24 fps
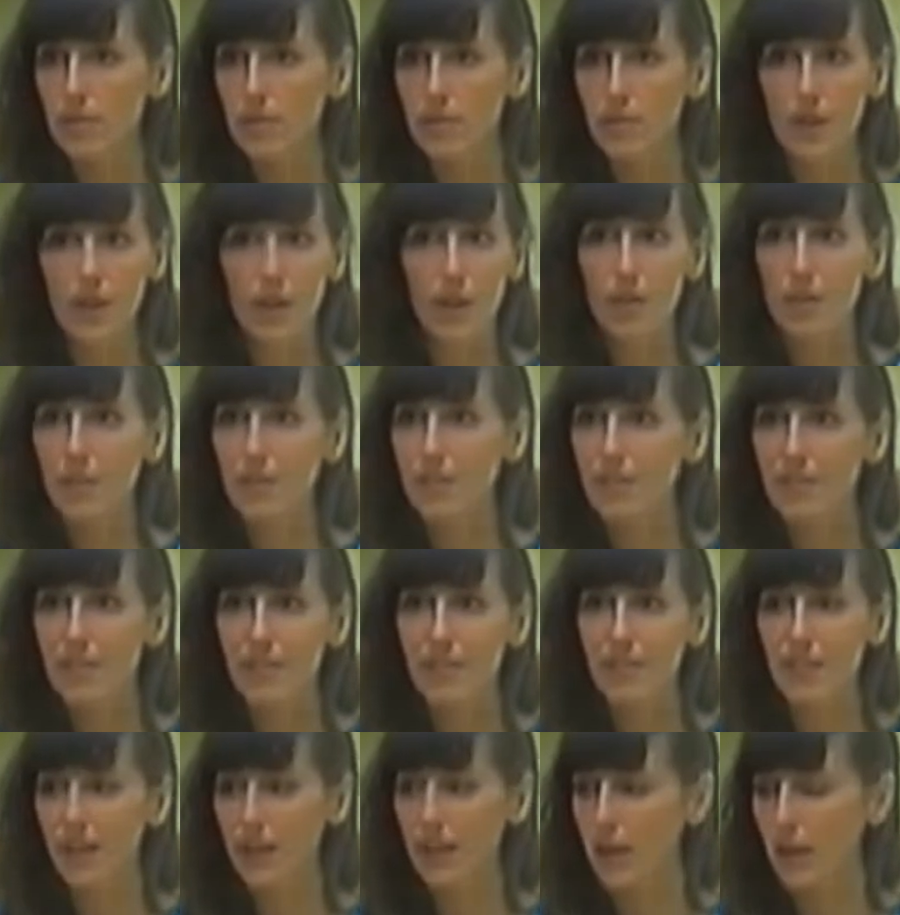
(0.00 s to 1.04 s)
No,
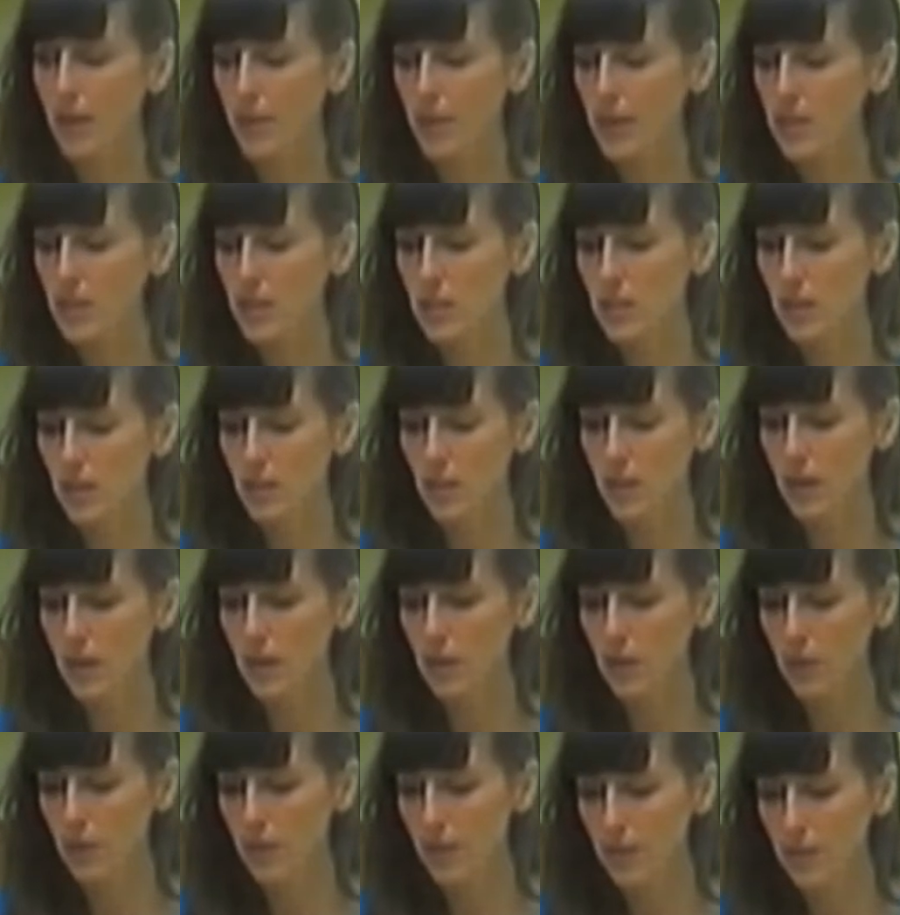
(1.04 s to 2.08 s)
I can't imagine they'd be
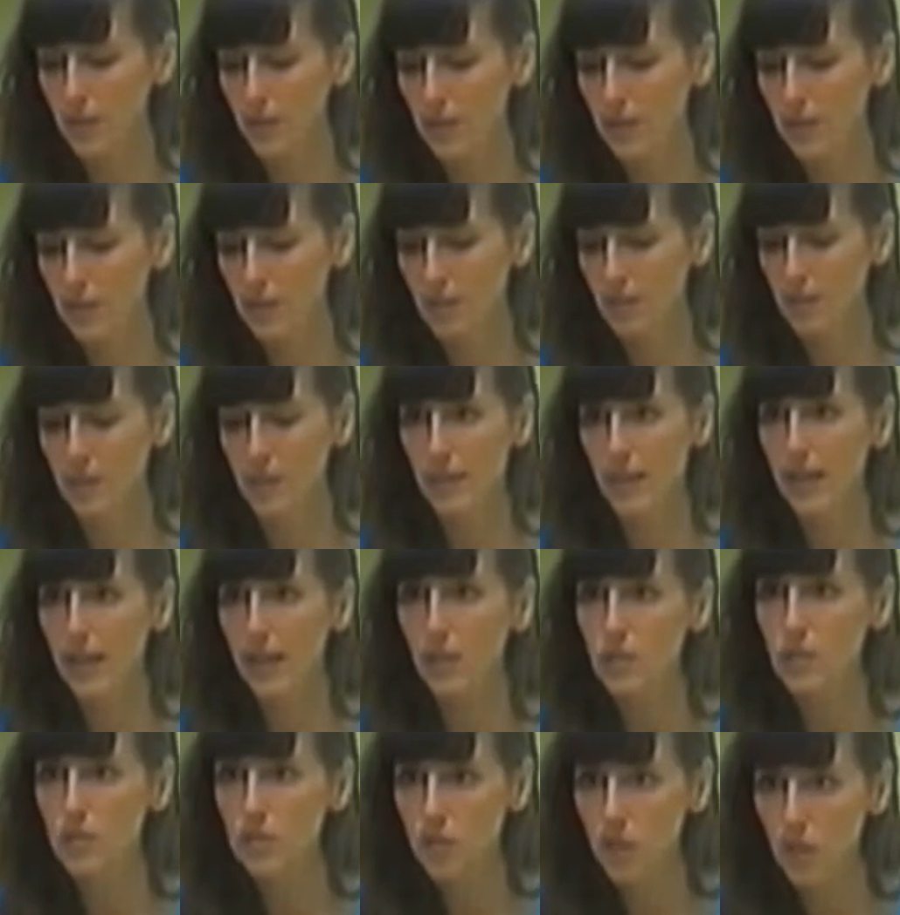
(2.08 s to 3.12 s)
arguing. Oh, God. We'd get
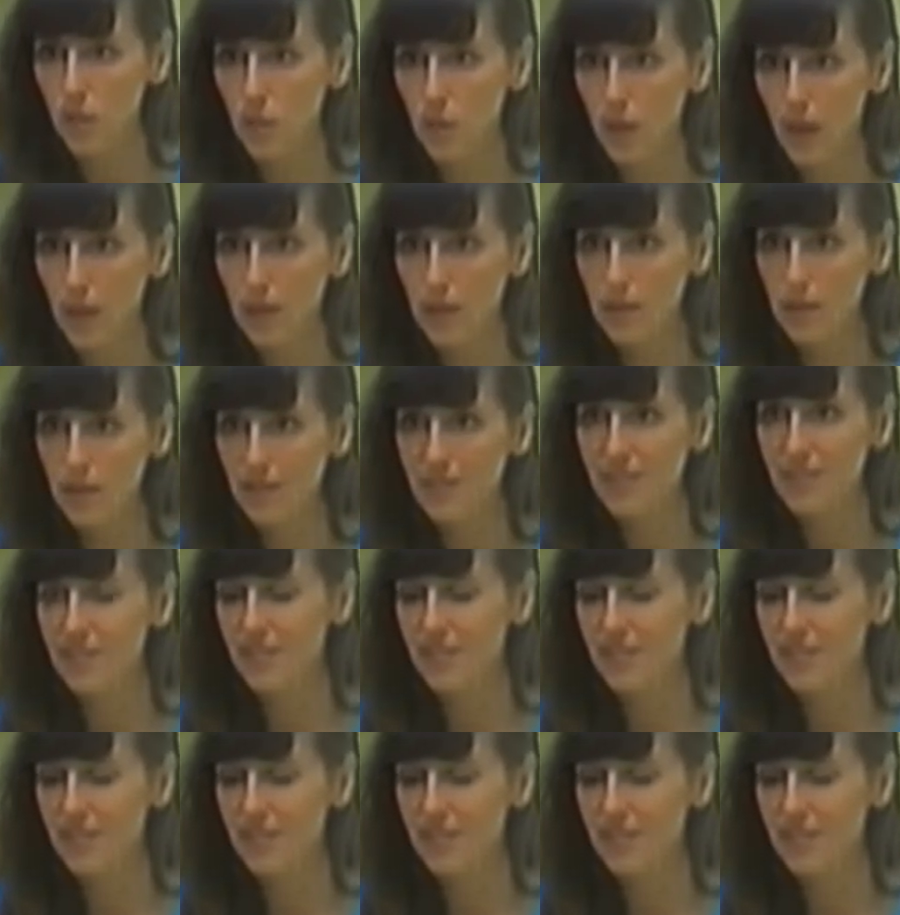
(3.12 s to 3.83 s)
on so well.